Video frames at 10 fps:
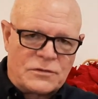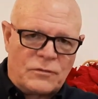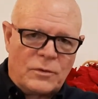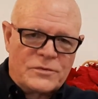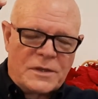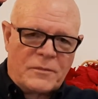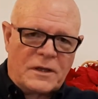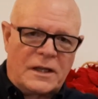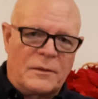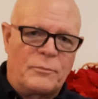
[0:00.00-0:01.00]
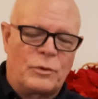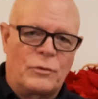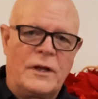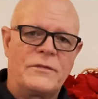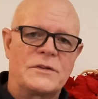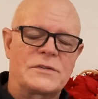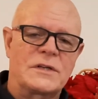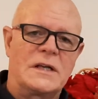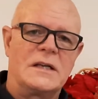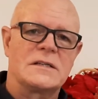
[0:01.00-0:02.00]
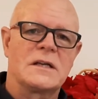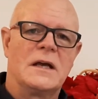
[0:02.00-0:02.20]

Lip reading: form something like a parenthesis,